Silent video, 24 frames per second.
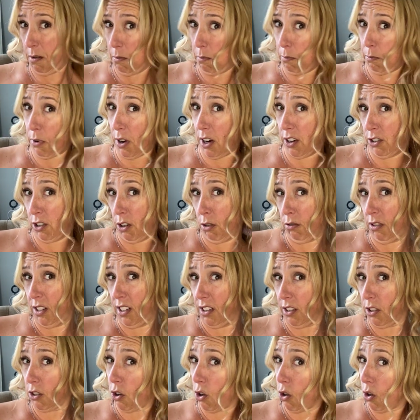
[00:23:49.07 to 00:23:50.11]
brush out
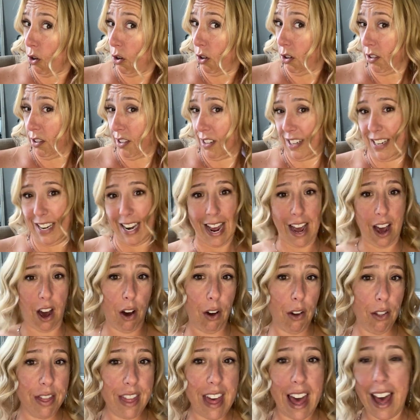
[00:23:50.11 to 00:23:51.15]
these curls
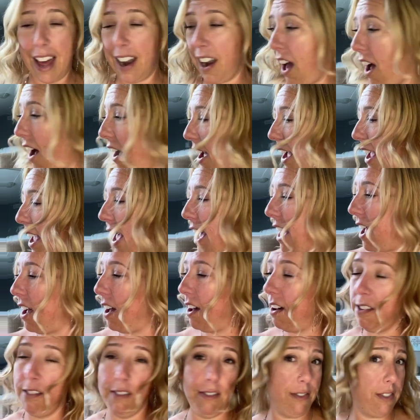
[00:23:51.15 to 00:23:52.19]
now that I
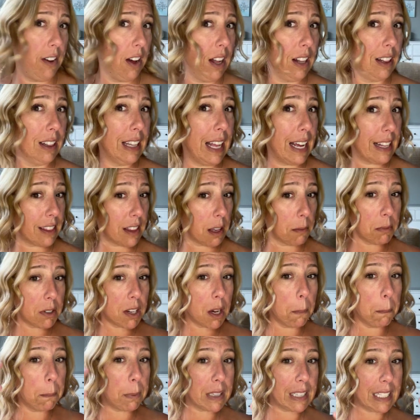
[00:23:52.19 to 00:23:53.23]
have let them
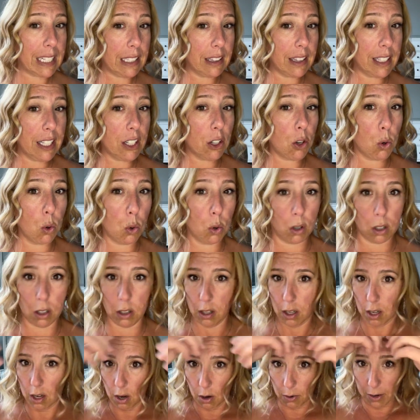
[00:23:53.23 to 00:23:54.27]
completely cool,
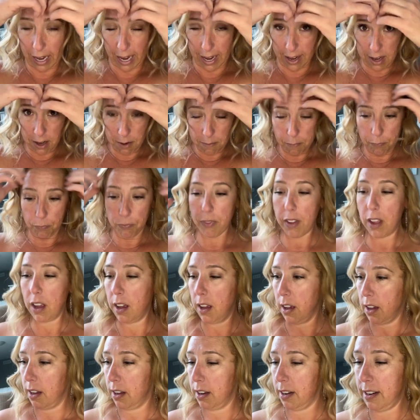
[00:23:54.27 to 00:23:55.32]
okay?
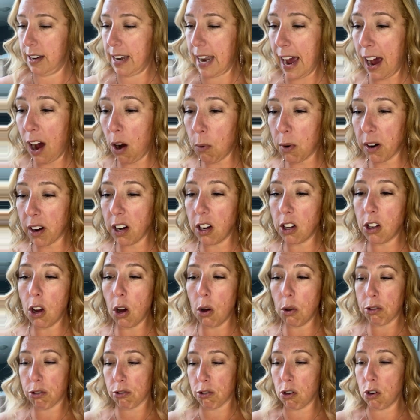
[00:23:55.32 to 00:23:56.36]
Now we're going to
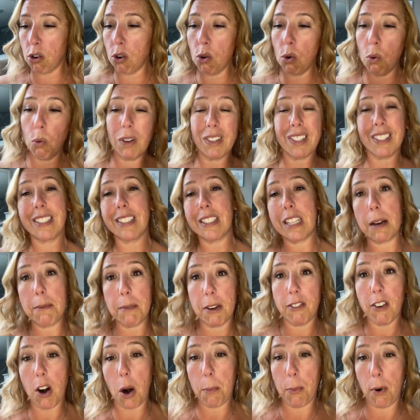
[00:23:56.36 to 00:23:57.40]
go through with some
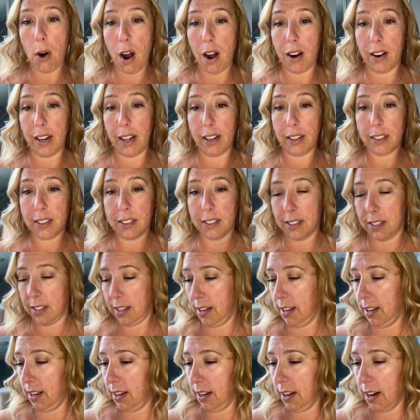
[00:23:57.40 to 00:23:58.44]
of our products.
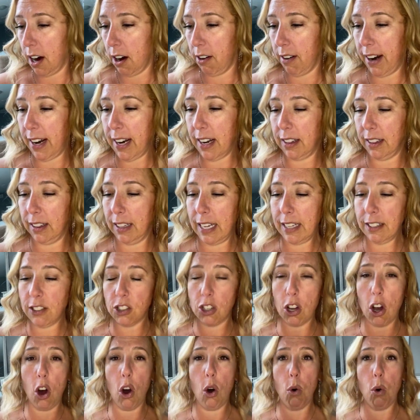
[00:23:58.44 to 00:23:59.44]
All right, let's go